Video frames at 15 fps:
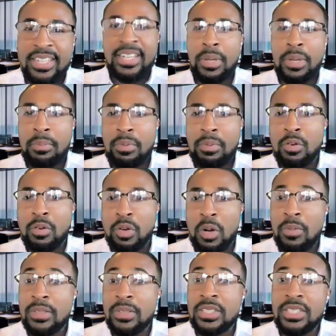helping people
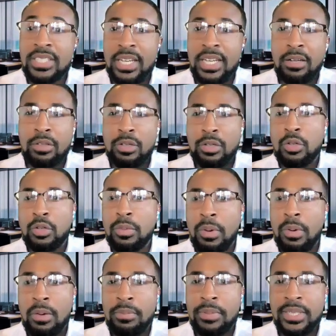grow and scale their
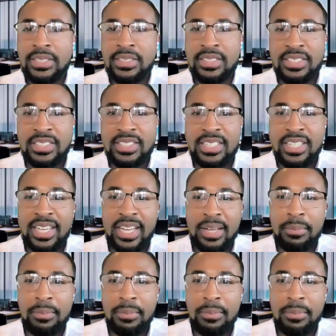group home business.